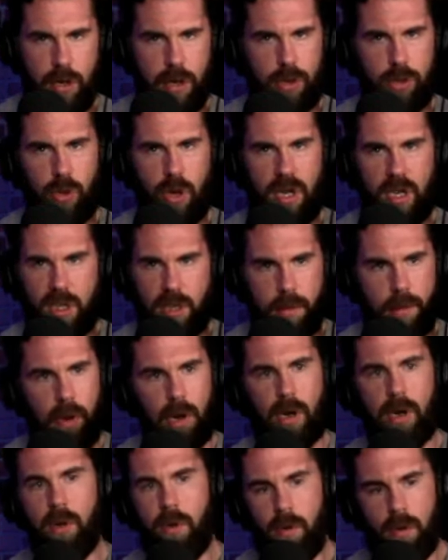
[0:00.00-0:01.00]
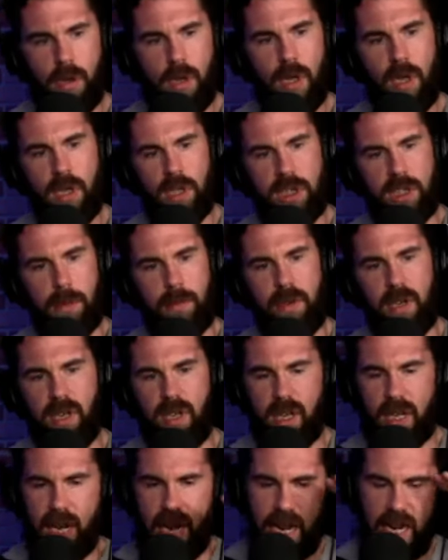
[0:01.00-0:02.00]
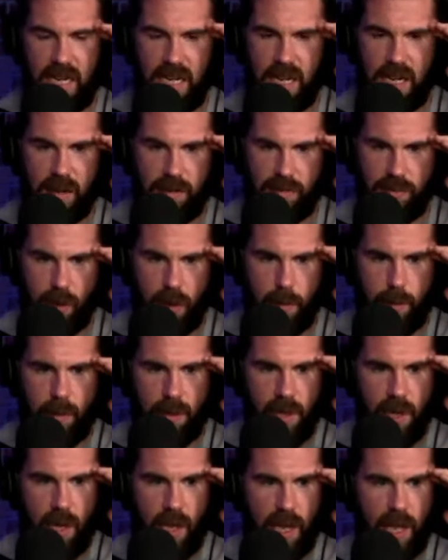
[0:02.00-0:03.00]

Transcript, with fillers: your training tomorrow something like an idea from